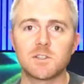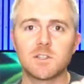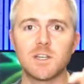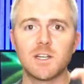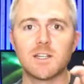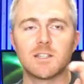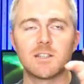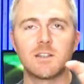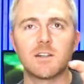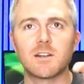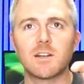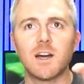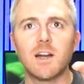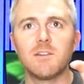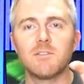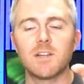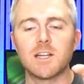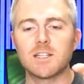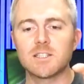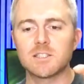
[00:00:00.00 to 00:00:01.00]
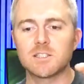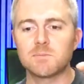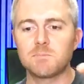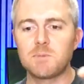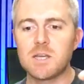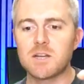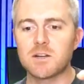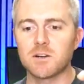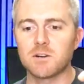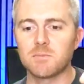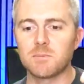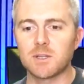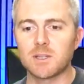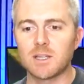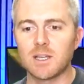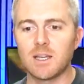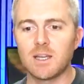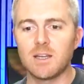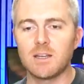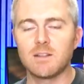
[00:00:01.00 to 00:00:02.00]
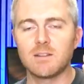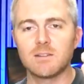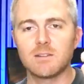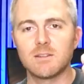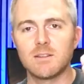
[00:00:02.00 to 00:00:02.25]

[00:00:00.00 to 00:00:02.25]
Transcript: uh, they're kind of like a speaker, but they,